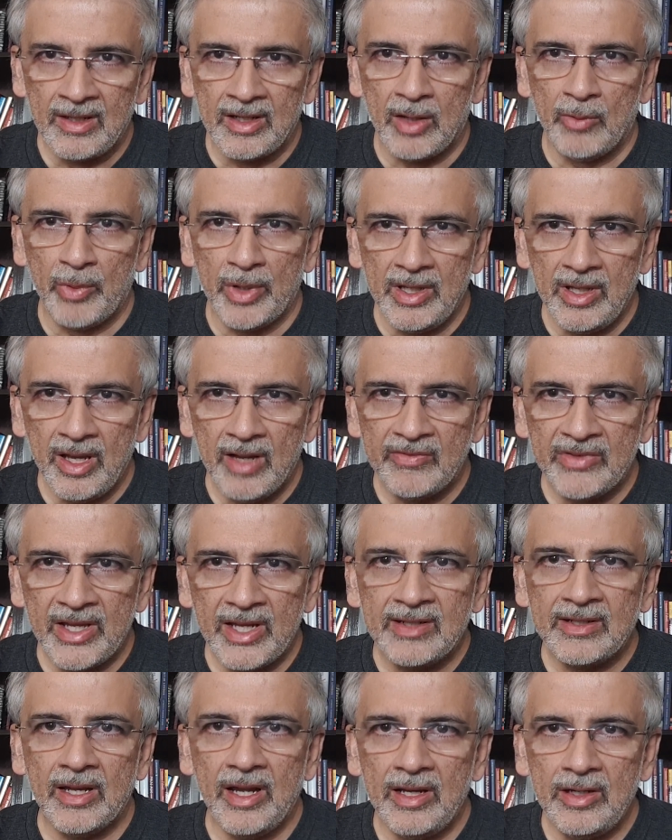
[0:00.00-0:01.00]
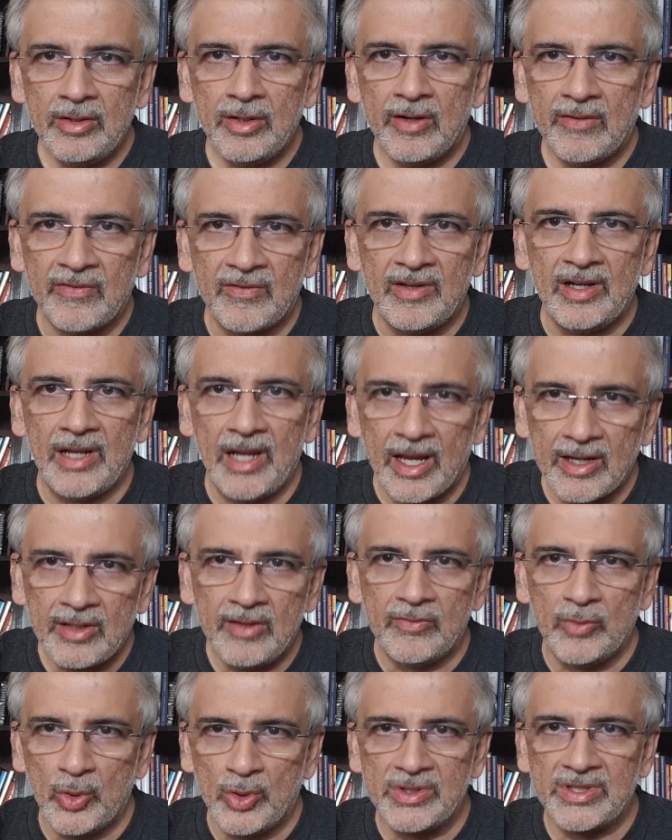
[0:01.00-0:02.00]
Now, when you have that kind of lack
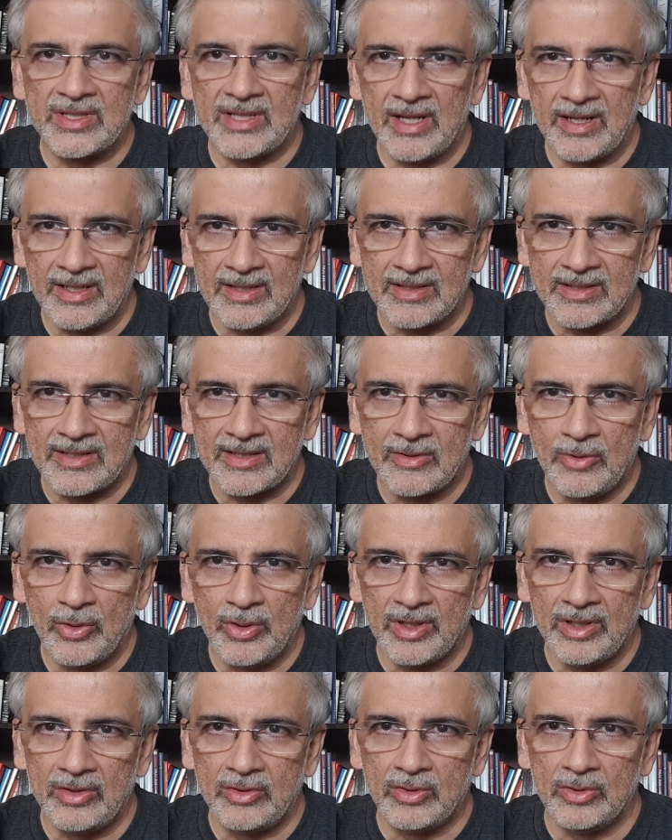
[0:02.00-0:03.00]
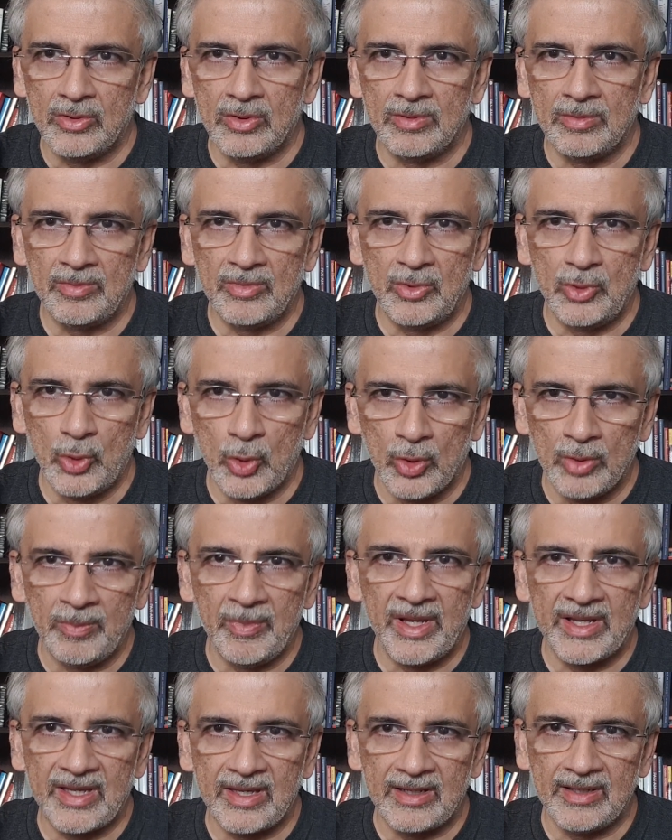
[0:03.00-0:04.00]
of road signs going into road
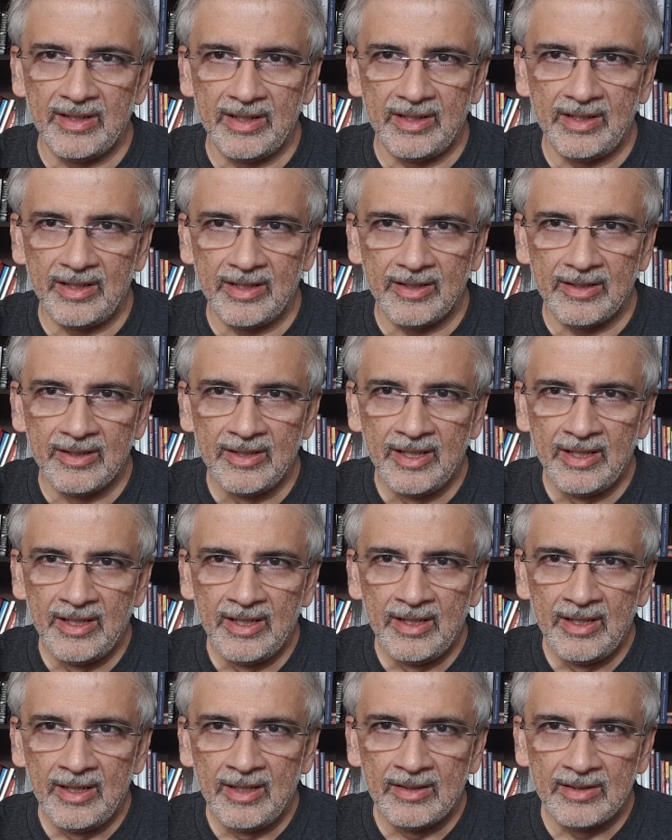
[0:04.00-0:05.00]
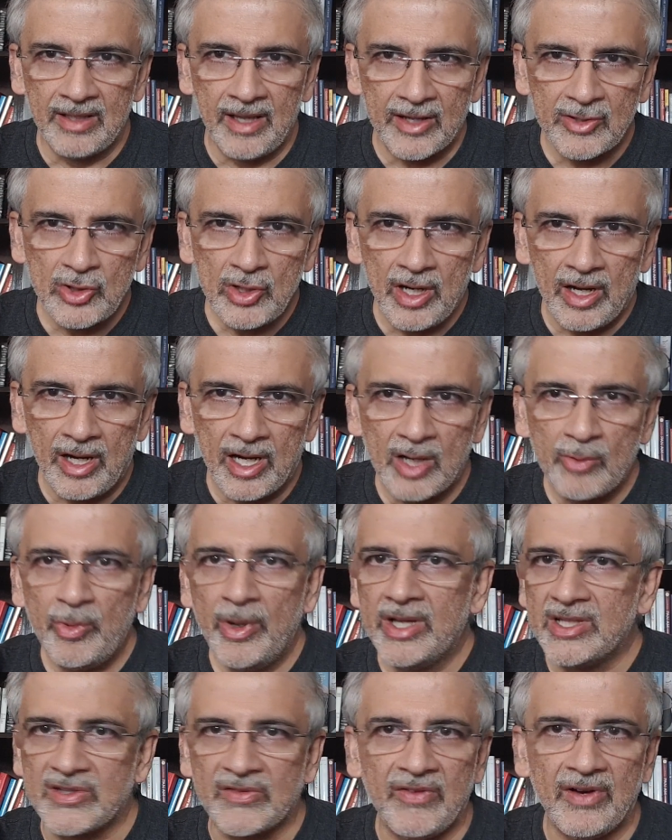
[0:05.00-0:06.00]
making in India, the actual
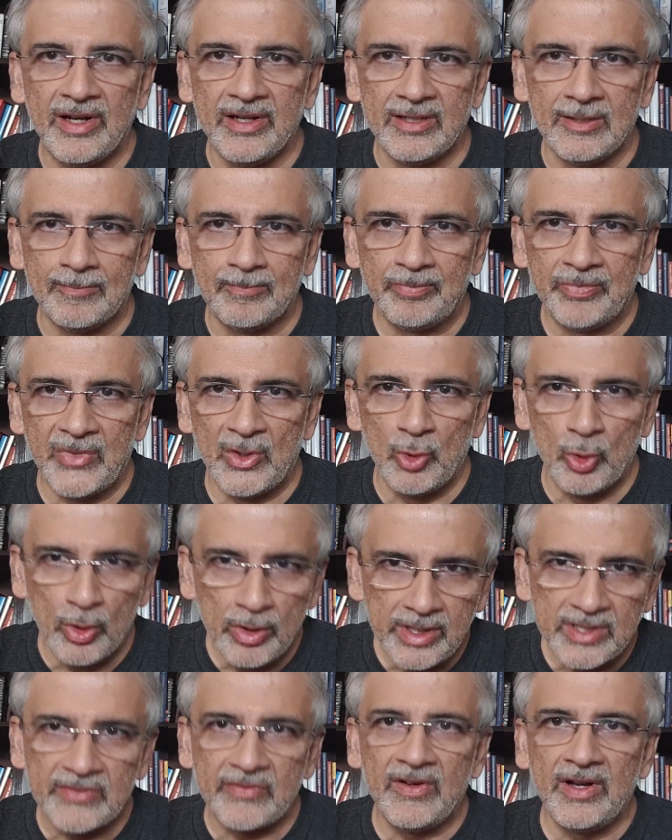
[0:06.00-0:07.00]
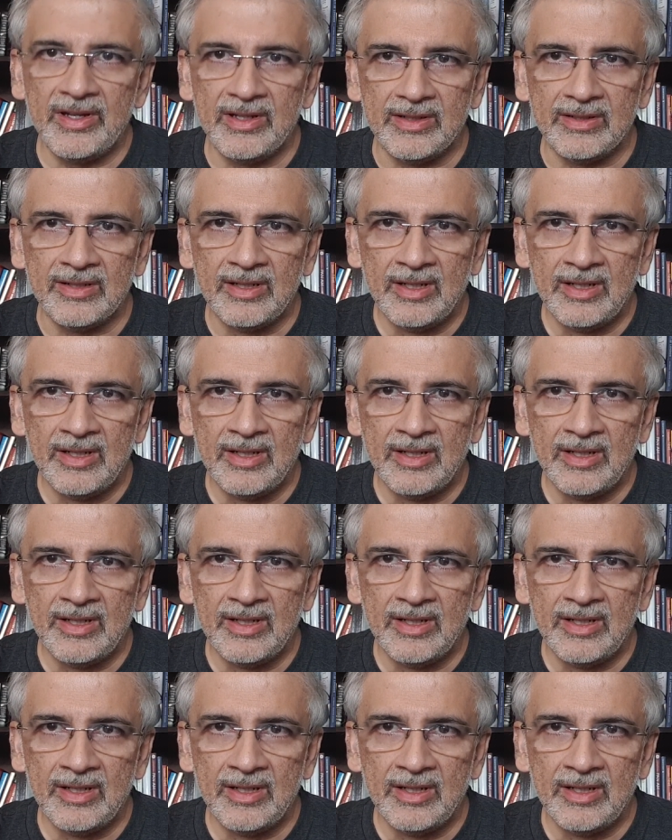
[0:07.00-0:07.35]
hardware is fine, the road is fine,